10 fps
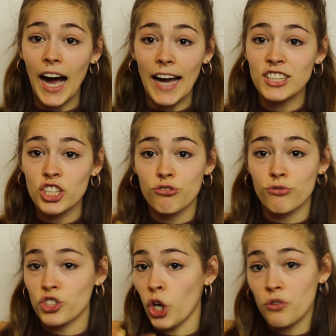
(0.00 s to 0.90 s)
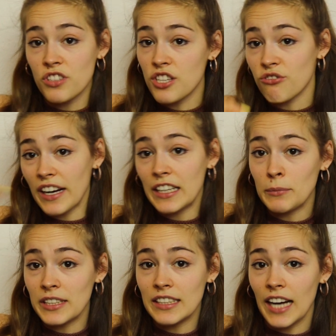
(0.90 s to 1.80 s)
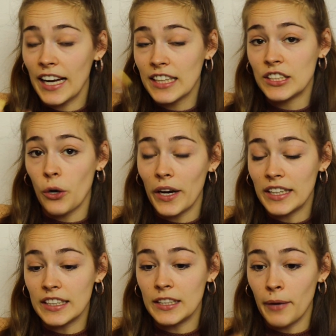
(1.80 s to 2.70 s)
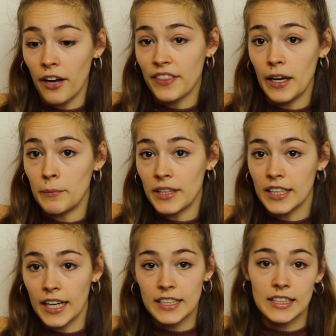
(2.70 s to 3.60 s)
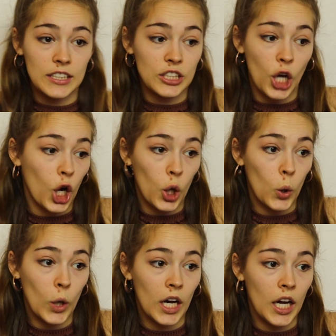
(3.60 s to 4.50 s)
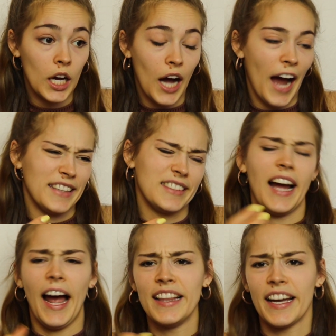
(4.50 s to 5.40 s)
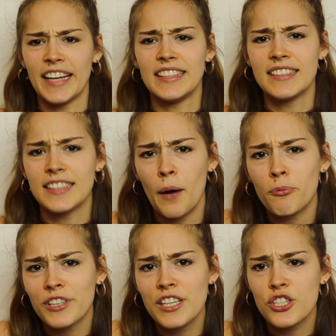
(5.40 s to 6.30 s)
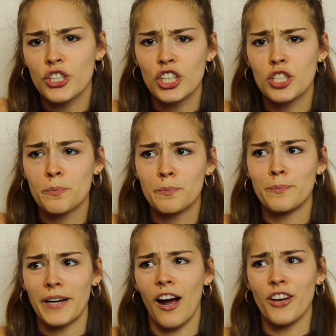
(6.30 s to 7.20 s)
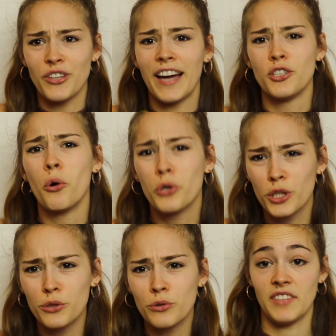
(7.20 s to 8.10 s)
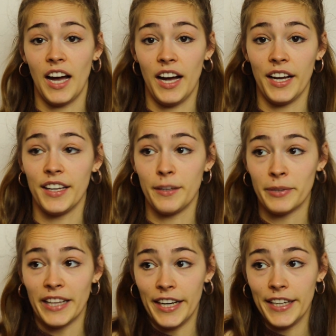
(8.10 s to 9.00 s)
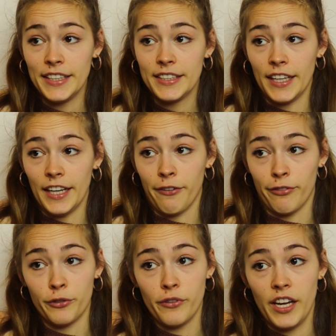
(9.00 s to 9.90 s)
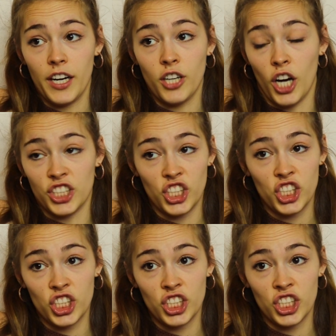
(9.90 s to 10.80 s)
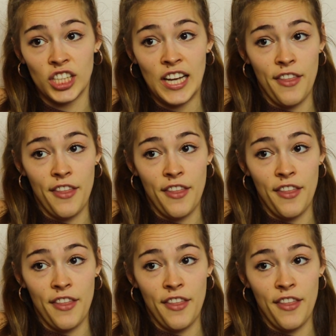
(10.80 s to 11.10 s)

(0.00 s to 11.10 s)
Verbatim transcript: I just chose these randomly. I had no idea about them. Like I didn't know. I like I did some research, but I also had no clue. I applied, I flew there, auditioned.